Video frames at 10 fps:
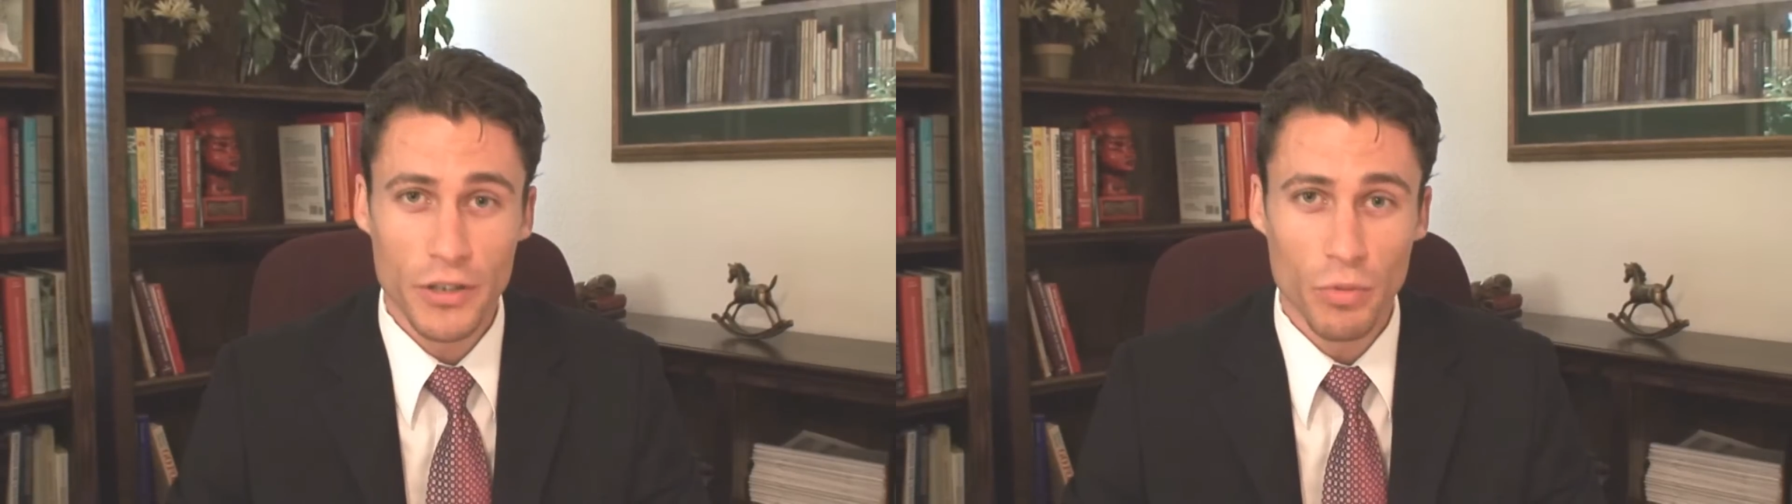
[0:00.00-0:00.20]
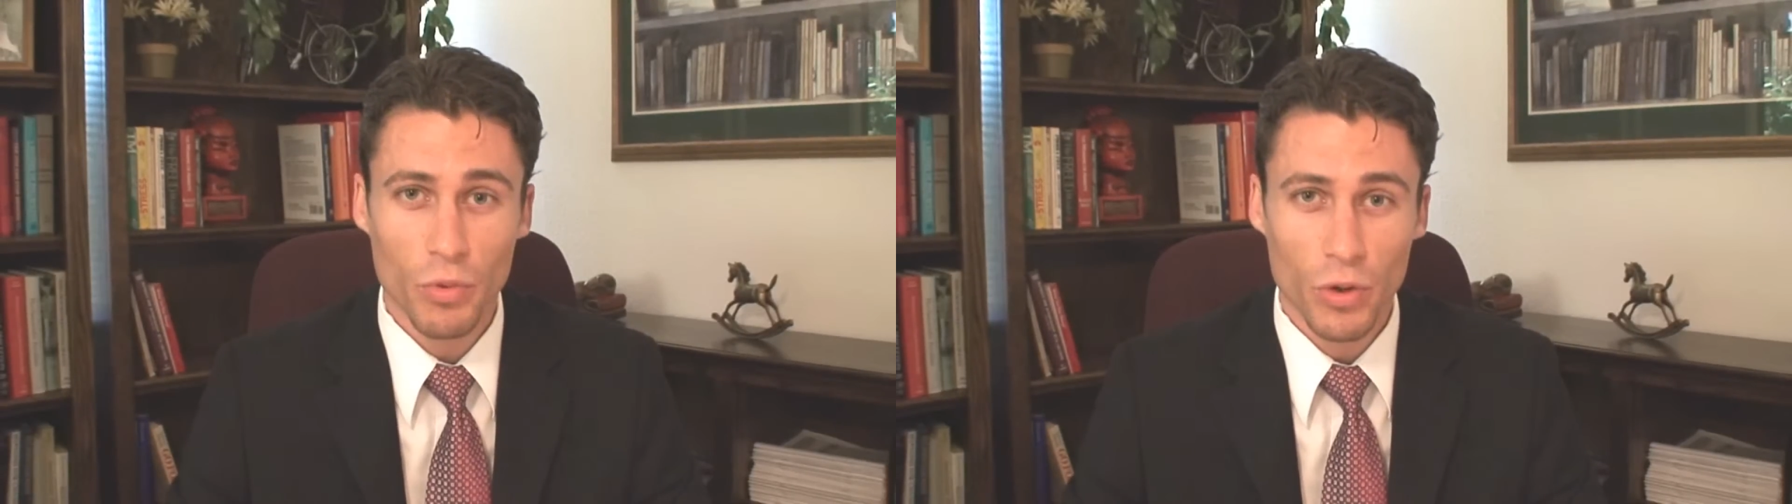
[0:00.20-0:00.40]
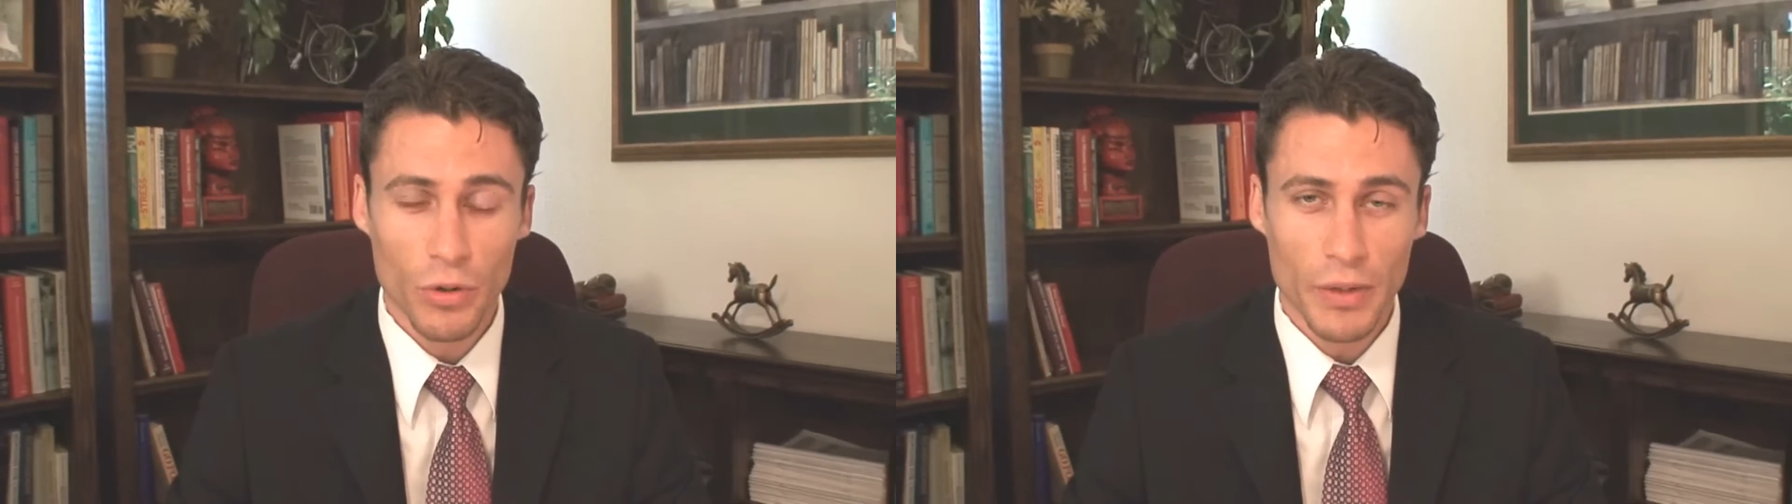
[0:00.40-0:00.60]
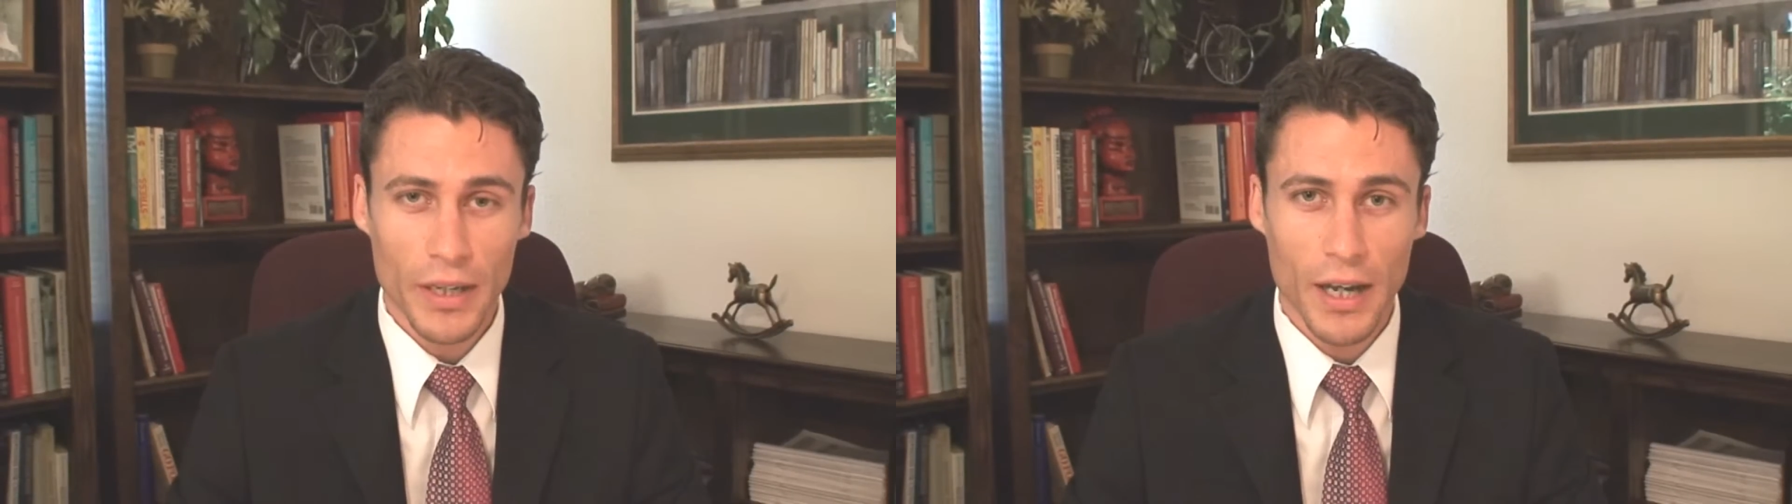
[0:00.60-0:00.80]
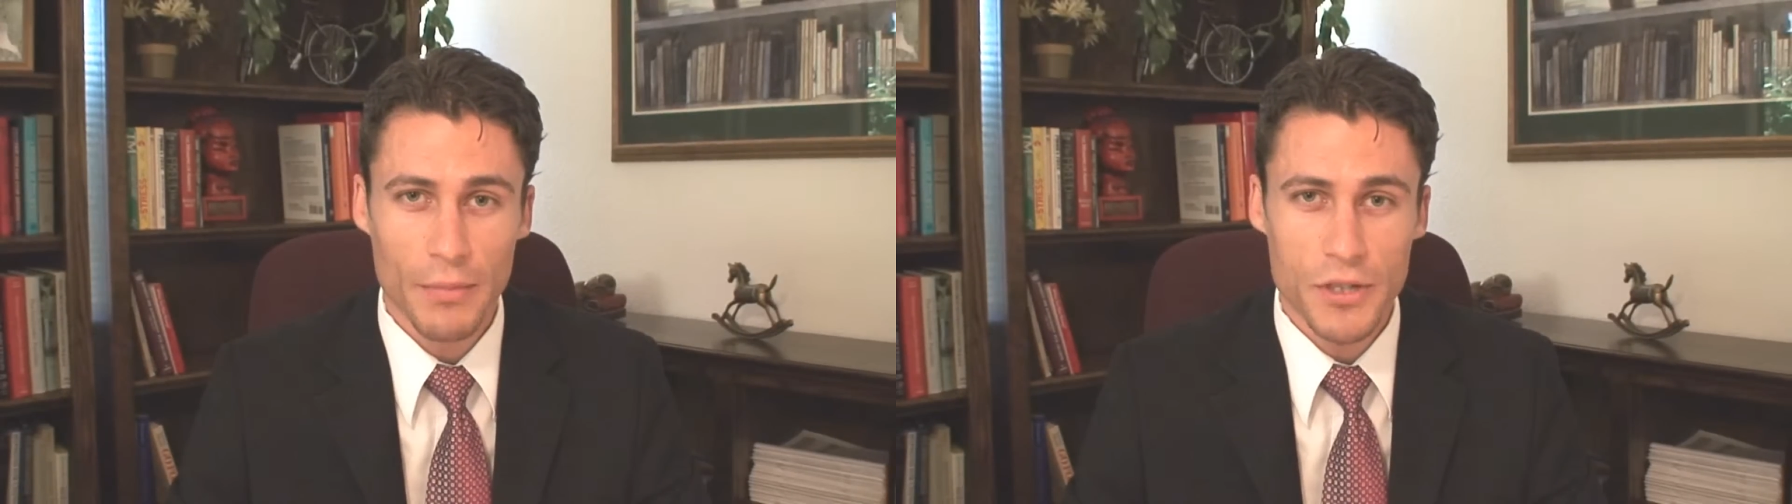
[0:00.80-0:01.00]
in the world when
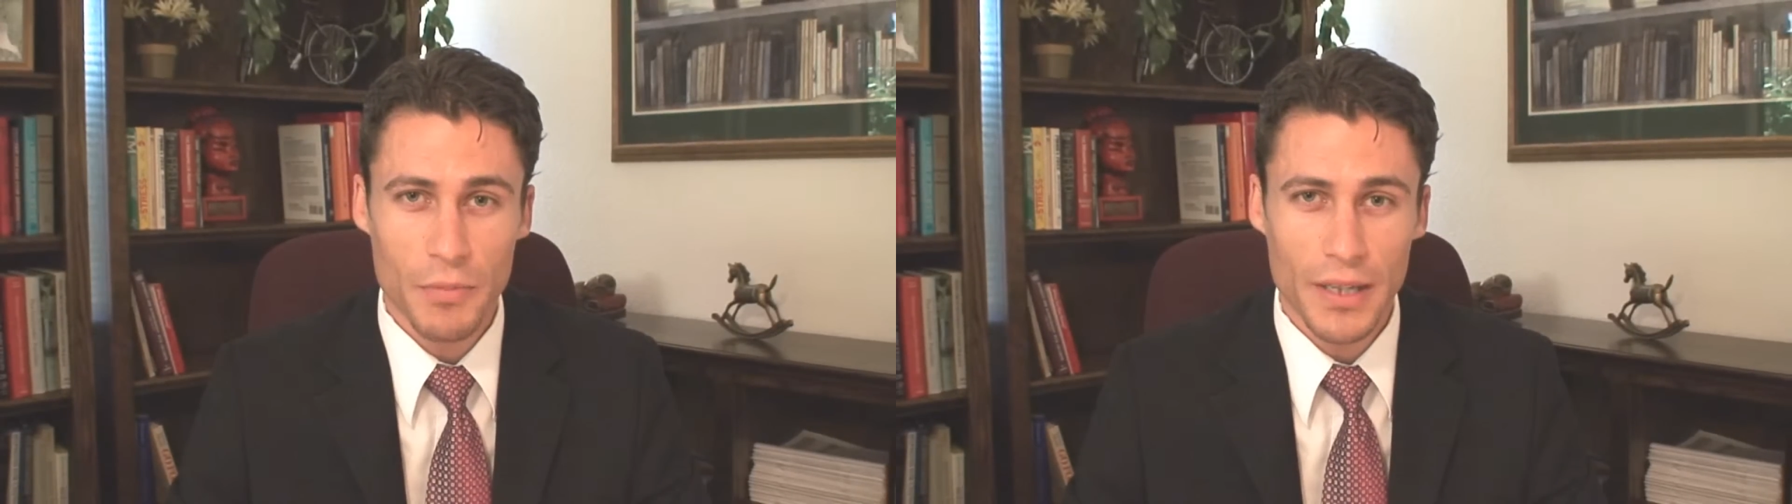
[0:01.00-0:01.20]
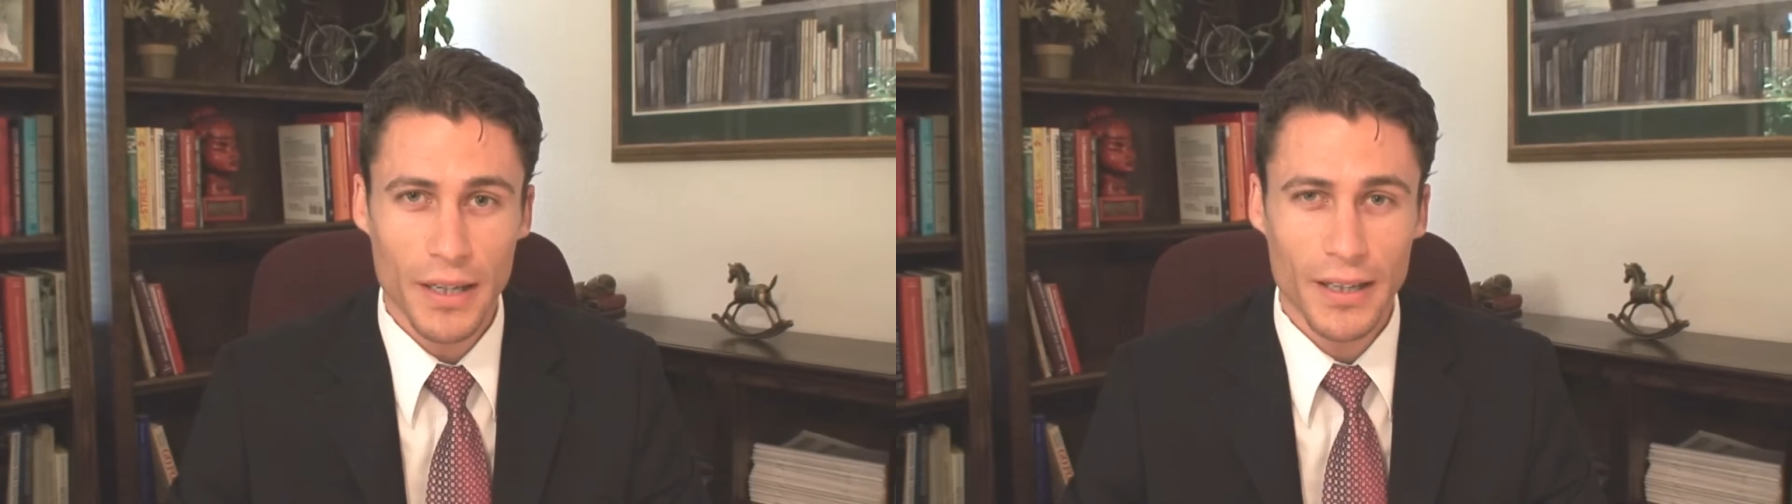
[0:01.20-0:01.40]
it comes to being